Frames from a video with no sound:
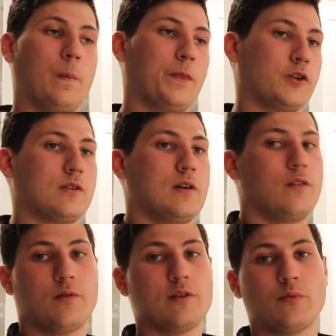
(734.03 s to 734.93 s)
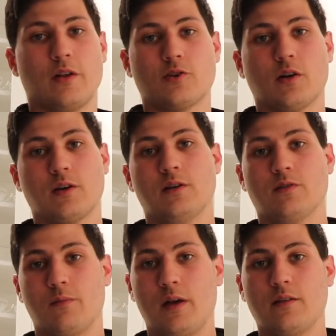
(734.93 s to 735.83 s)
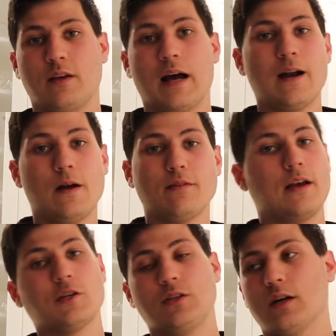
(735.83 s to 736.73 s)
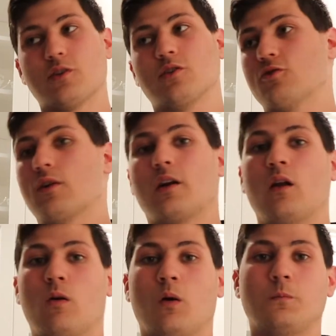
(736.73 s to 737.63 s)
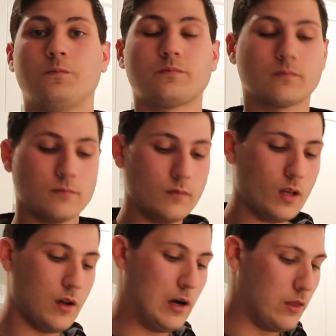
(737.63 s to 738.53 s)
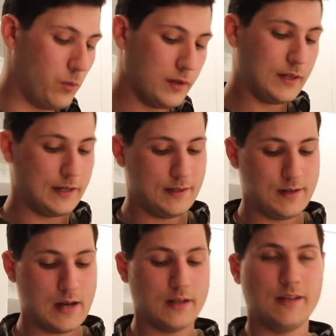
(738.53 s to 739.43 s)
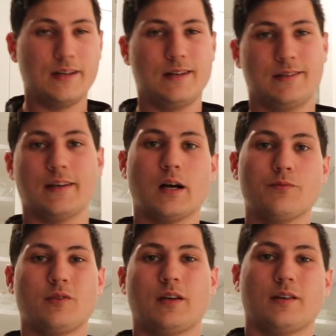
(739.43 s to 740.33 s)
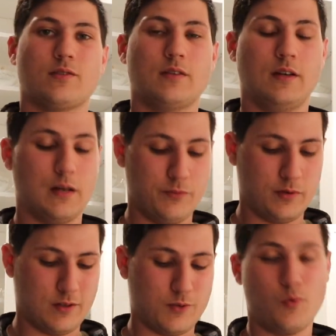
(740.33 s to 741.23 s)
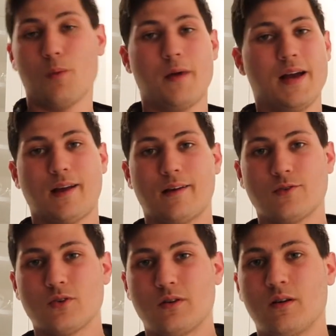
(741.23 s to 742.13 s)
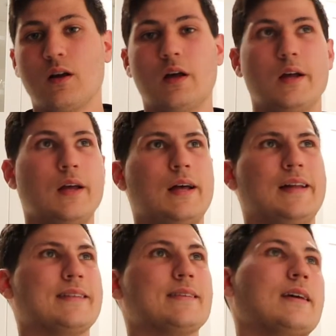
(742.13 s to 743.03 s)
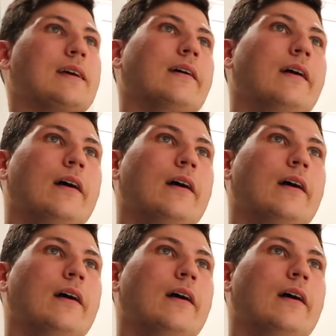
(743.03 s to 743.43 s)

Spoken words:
Just another reason why the truck is amazing. I don't have to actually touch this truck at all. The one thing I did not get is it comes with a sport pack I saw, and it's like,